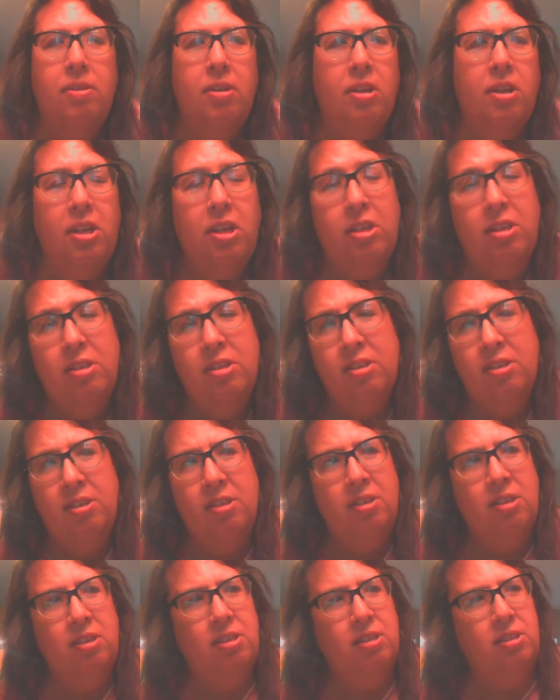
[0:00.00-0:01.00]
And then
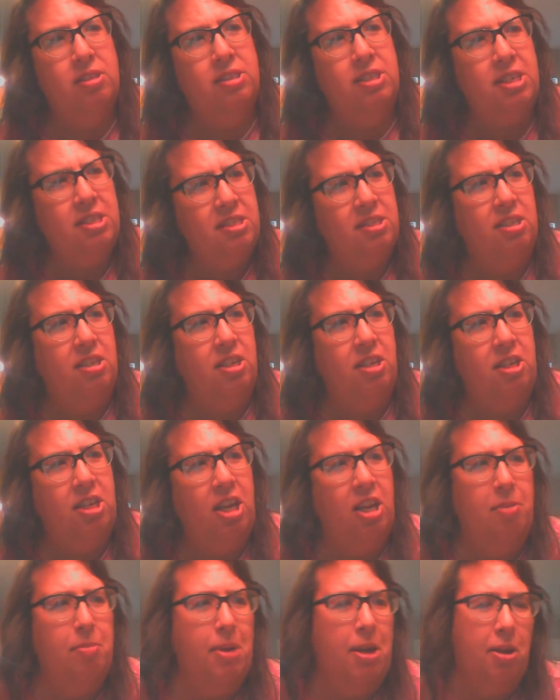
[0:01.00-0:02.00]
Destiny
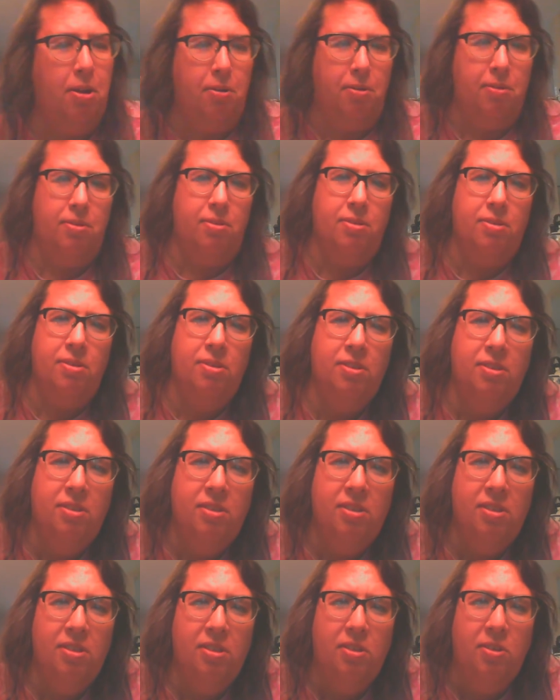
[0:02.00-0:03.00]
came out
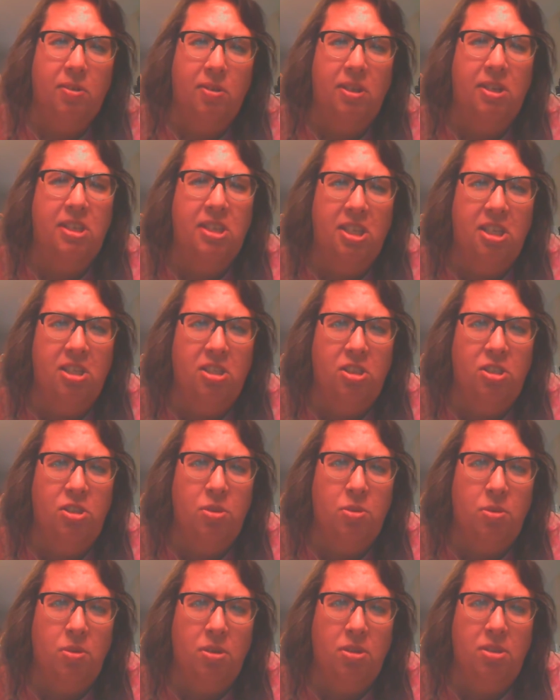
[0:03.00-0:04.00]
during Dead
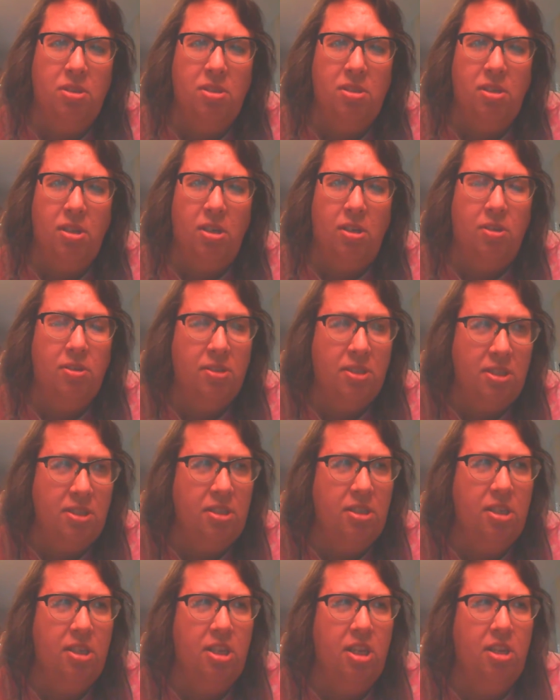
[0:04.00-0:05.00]
Source, you know?
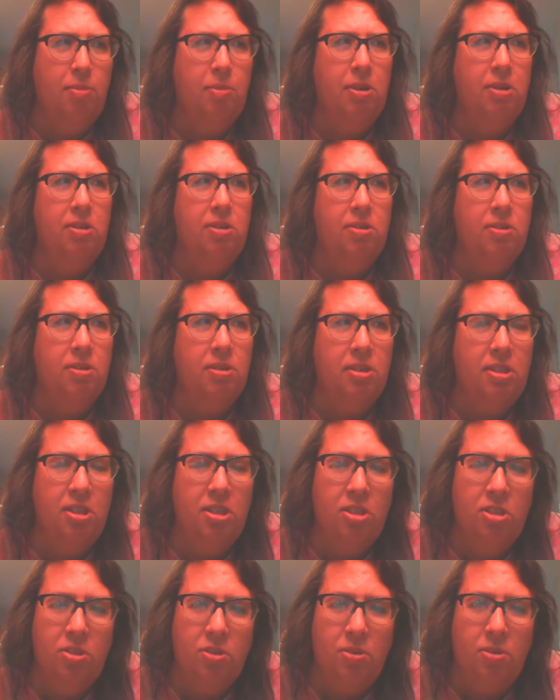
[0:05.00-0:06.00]
Destiny came out during
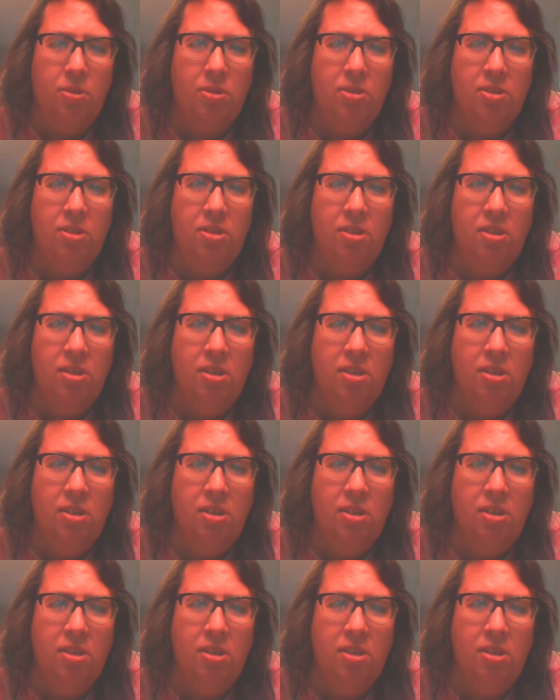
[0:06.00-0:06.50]
Dead Source,